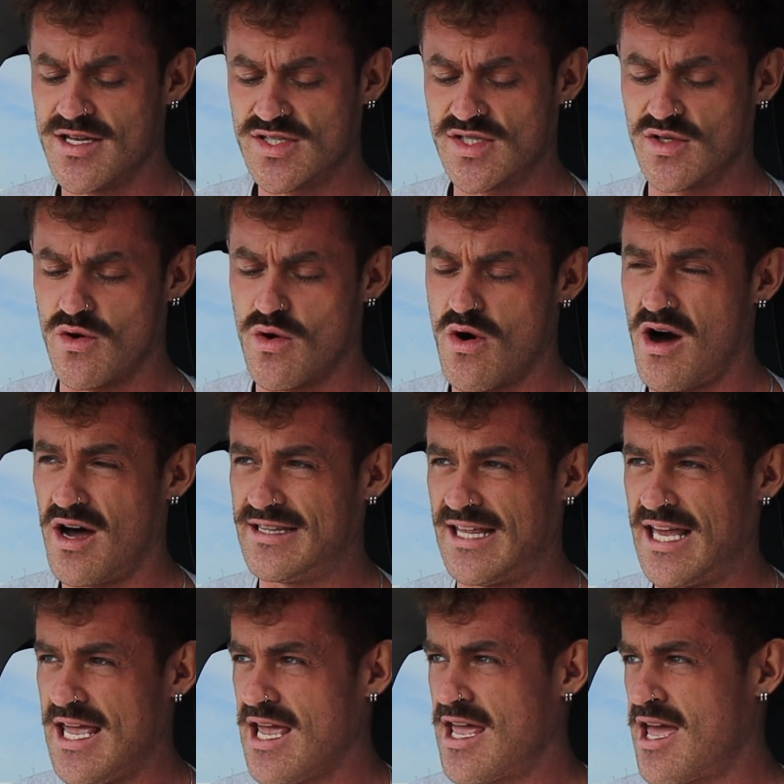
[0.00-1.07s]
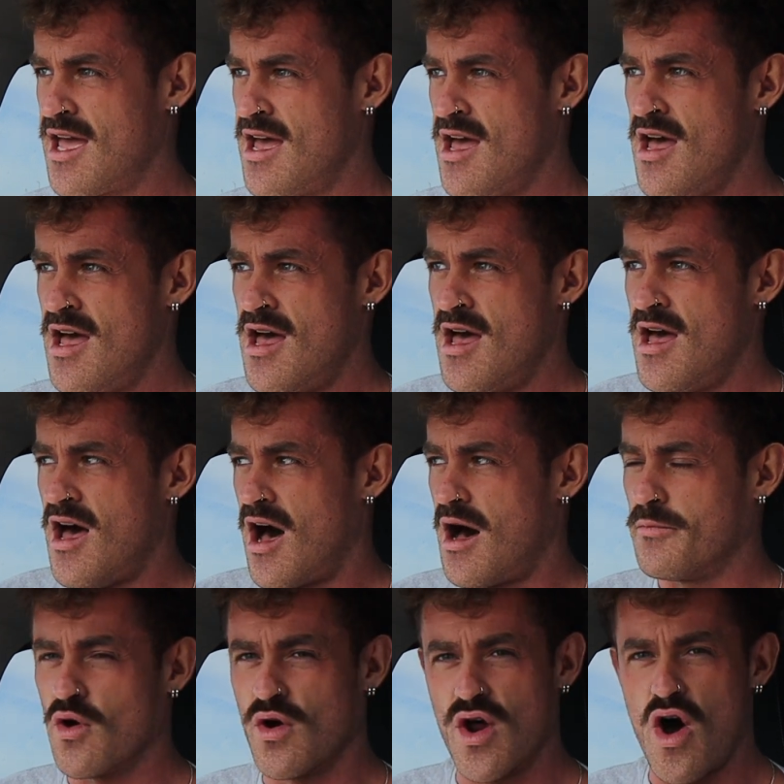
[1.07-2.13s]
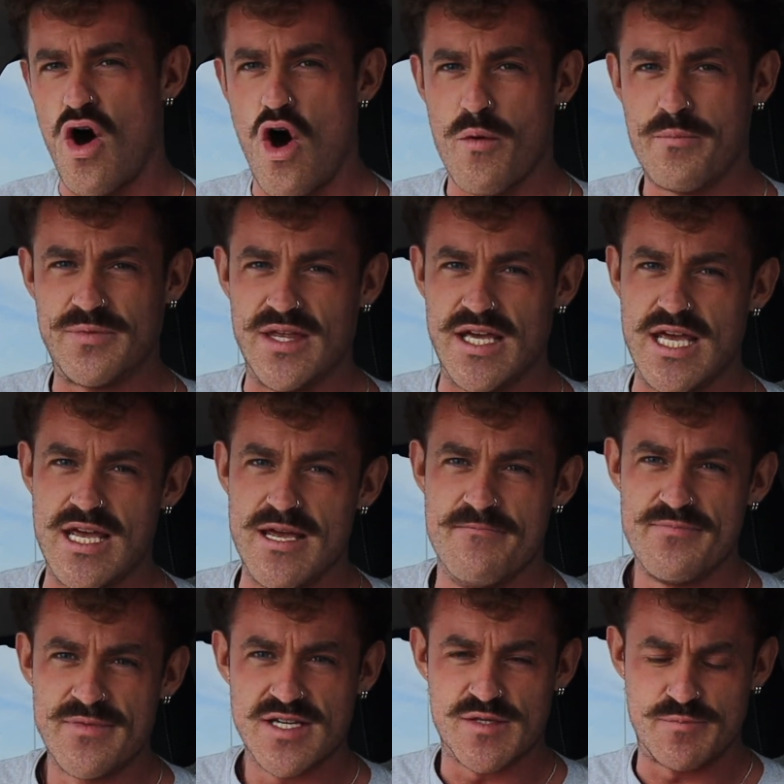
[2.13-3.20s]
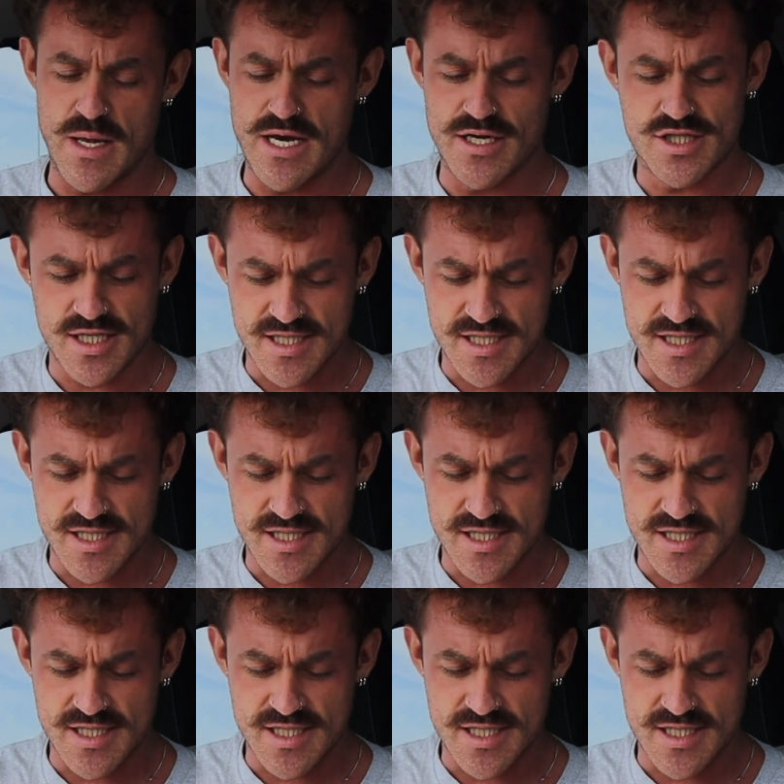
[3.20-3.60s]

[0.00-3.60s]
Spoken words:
So I think I'm going to up the spinach,